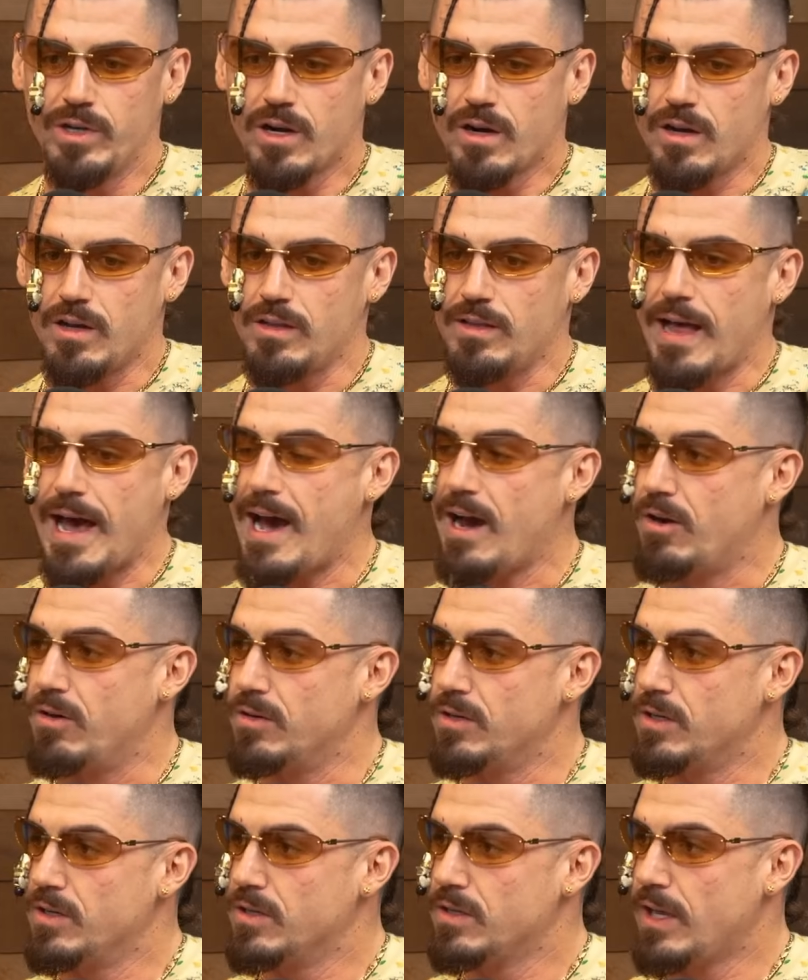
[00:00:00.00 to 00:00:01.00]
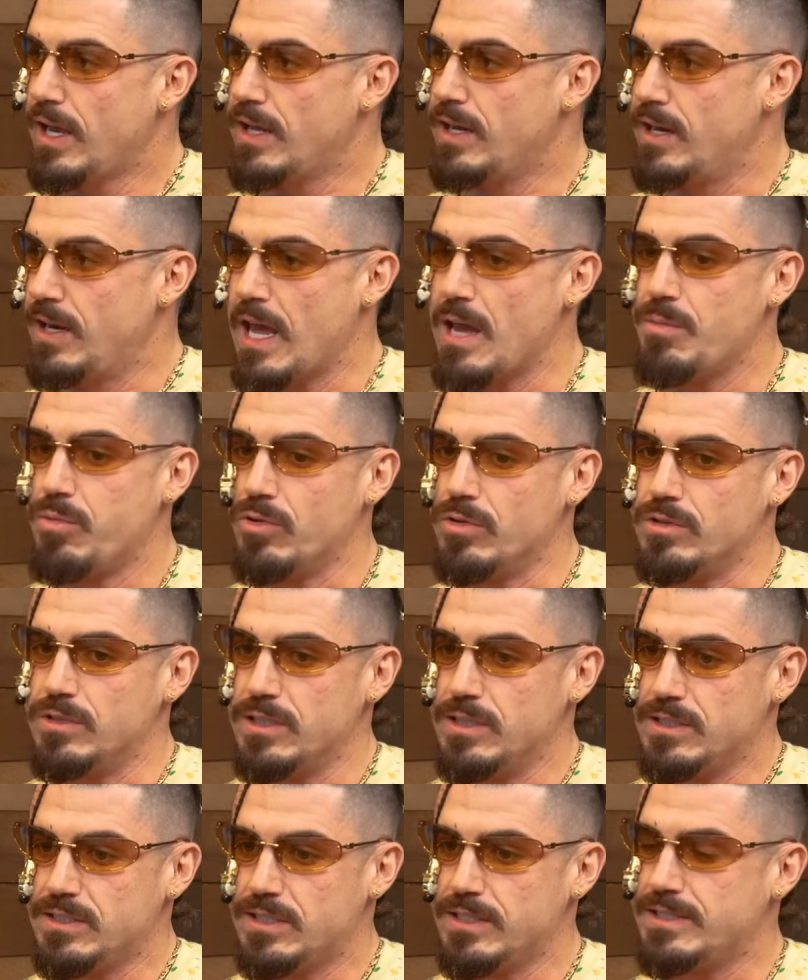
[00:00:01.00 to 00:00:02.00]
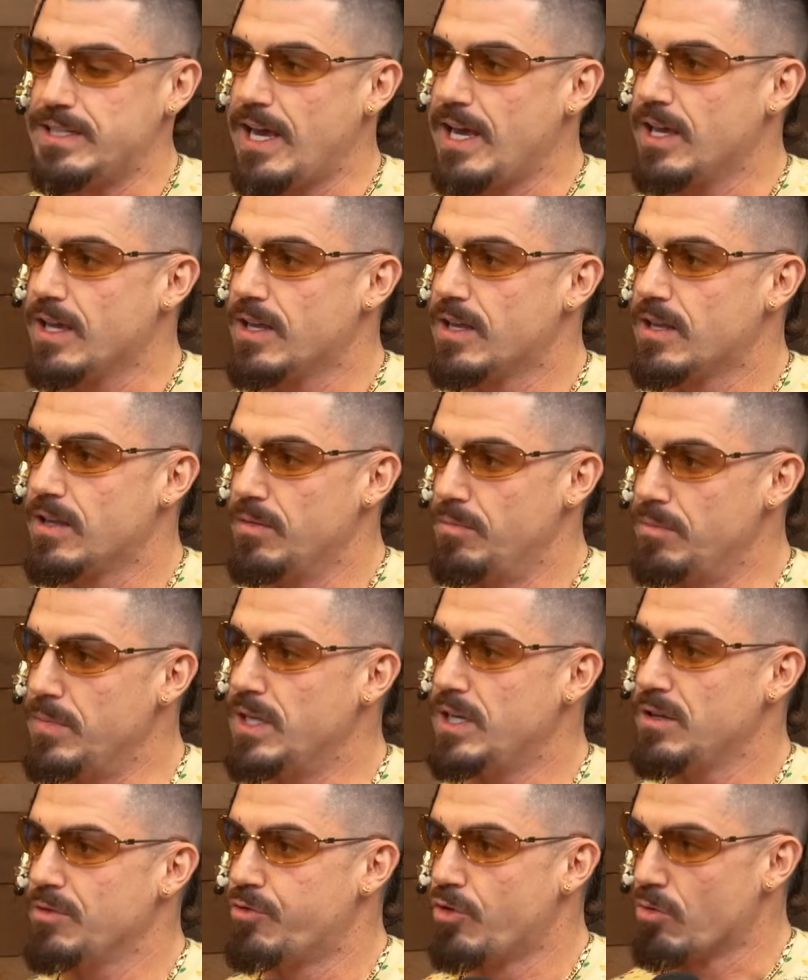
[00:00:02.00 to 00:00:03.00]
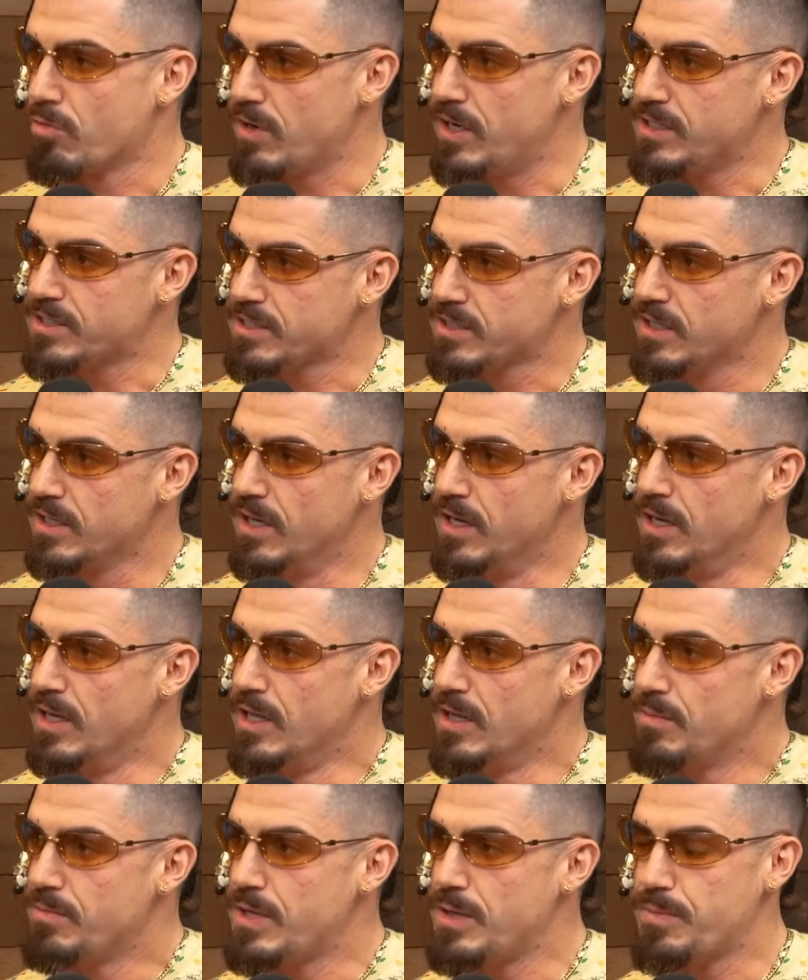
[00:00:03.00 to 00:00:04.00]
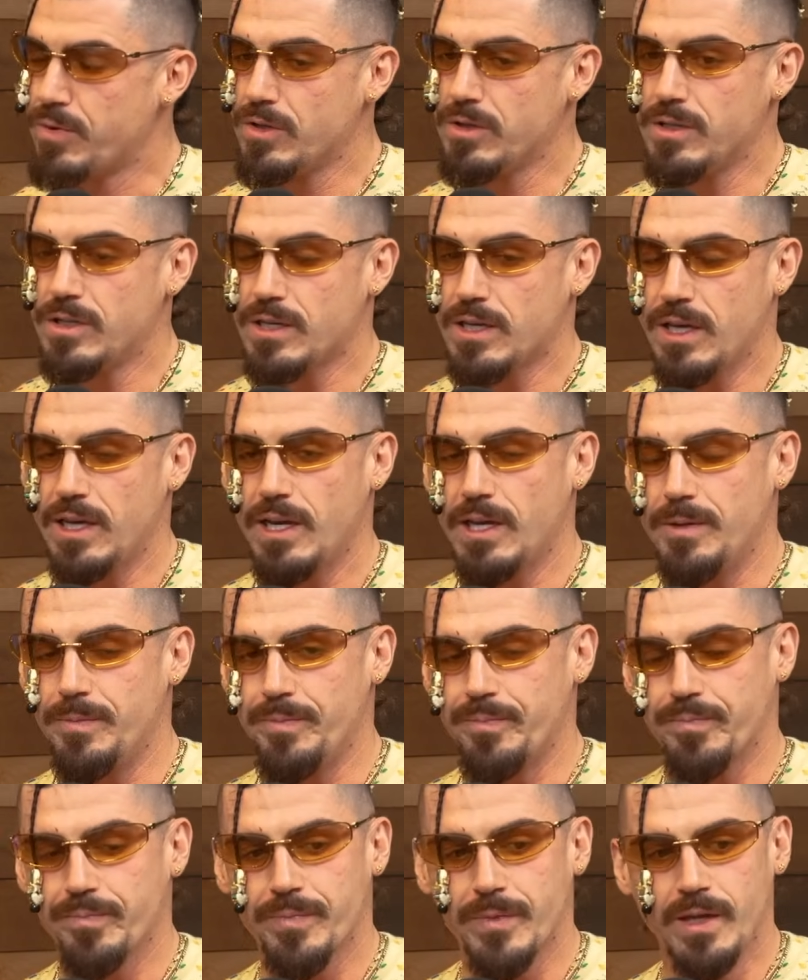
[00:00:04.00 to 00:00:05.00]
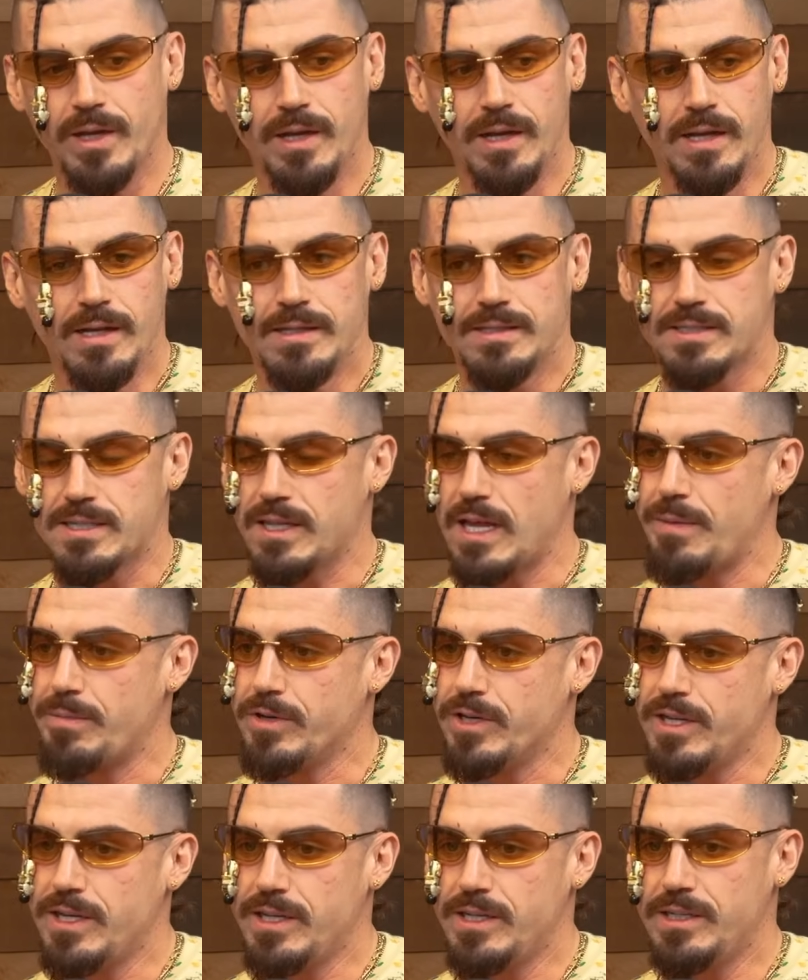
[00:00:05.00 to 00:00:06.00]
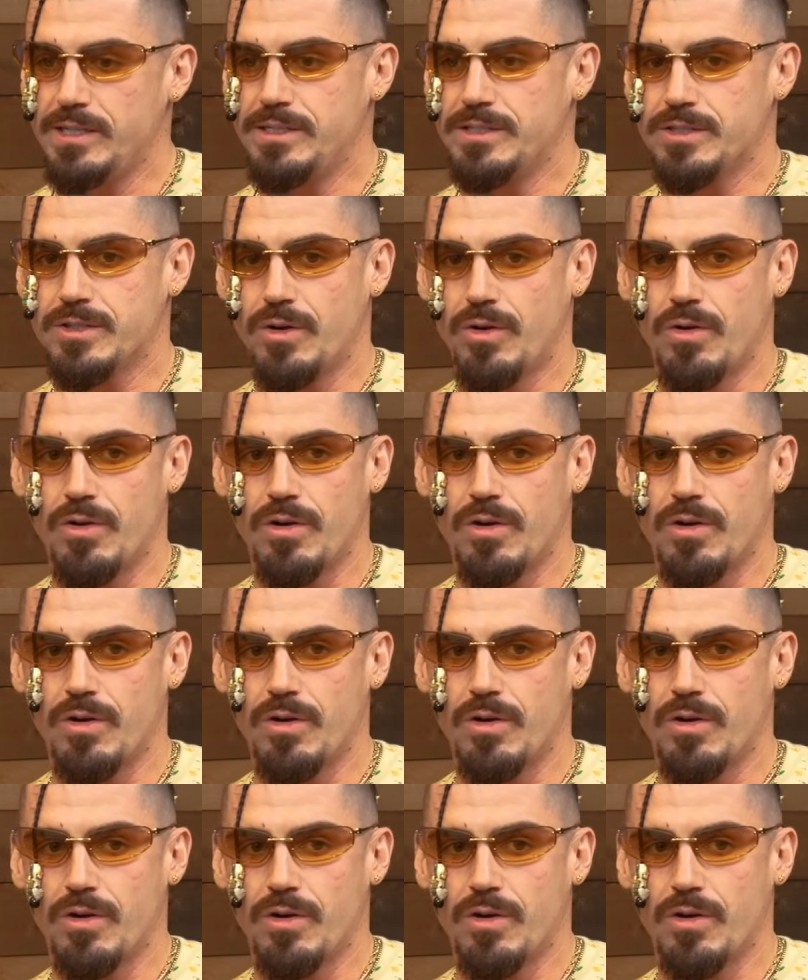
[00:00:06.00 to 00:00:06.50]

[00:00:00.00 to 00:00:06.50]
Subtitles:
we are allowed and enabled to take meaningful risk. People look at celebrities